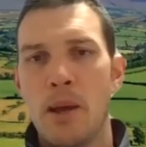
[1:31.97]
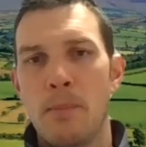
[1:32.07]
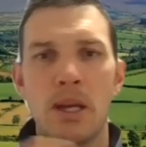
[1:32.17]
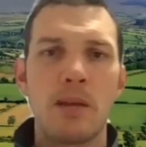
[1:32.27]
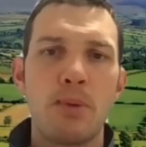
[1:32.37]

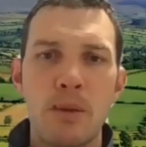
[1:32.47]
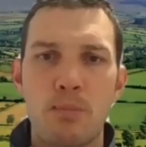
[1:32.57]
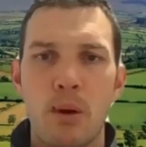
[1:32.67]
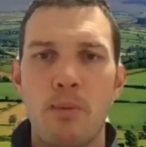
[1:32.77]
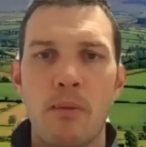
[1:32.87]
Many
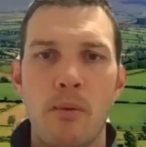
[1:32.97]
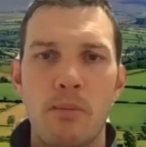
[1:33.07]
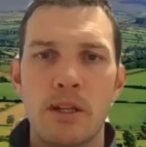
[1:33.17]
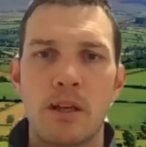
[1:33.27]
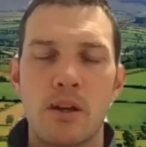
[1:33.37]
people
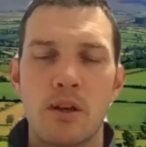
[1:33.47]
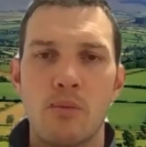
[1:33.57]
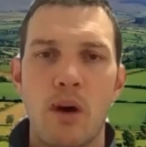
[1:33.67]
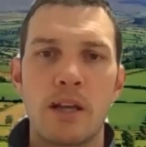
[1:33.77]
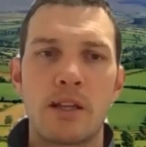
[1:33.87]
probably
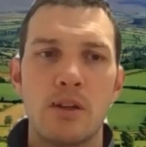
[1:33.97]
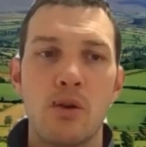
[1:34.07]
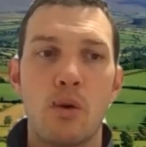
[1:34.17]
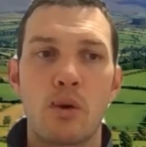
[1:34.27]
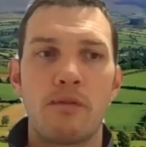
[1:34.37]
want
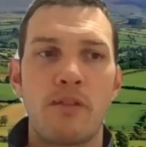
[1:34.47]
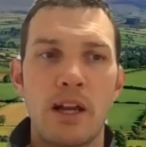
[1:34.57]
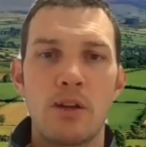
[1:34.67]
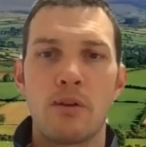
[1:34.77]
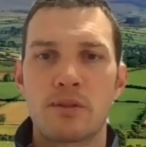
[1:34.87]
know the
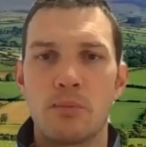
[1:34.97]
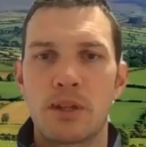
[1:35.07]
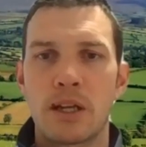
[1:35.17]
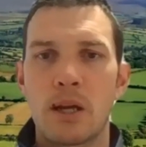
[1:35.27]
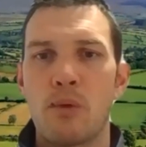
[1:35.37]
value of
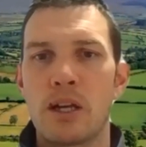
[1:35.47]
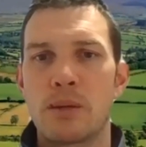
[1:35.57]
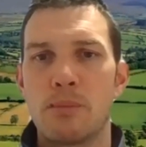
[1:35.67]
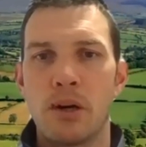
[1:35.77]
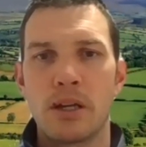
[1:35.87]
something and want to
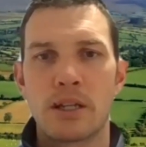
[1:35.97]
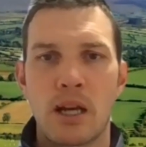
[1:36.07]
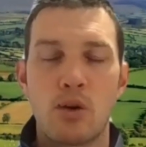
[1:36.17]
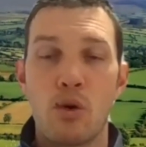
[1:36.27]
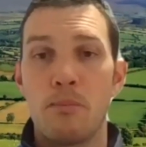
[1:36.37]
buy it
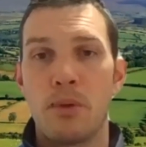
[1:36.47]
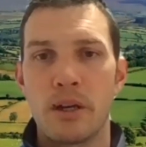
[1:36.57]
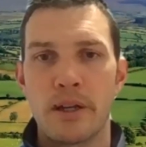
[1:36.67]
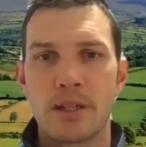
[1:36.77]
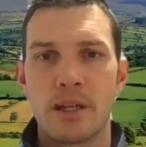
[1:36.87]
and go and buy
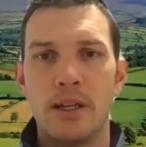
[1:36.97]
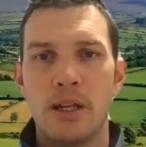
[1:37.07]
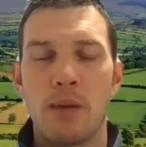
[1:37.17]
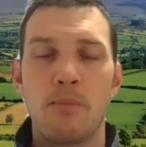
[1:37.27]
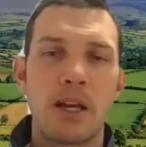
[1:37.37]
it
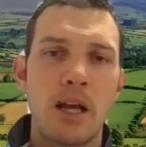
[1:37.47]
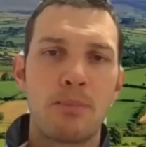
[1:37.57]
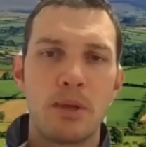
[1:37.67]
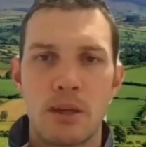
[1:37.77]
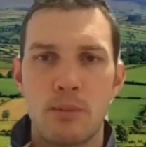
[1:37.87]
and may not
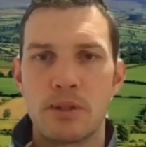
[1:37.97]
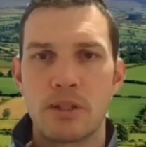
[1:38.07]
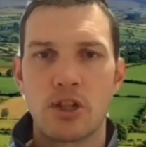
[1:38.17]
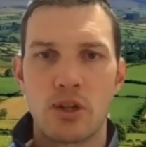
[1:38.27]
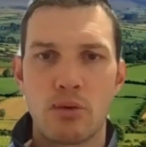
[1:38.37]
be in the
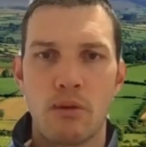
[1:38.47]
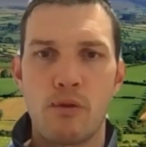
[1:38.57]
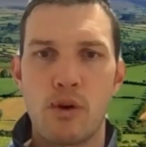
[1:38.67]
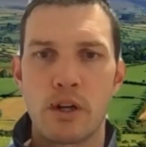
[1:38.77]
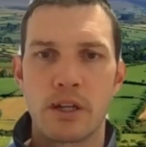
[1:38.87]
position to
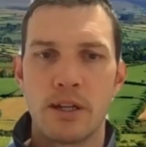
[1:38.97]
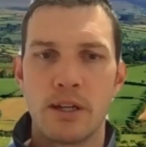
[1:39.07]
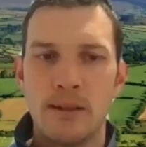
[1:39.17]
afford it.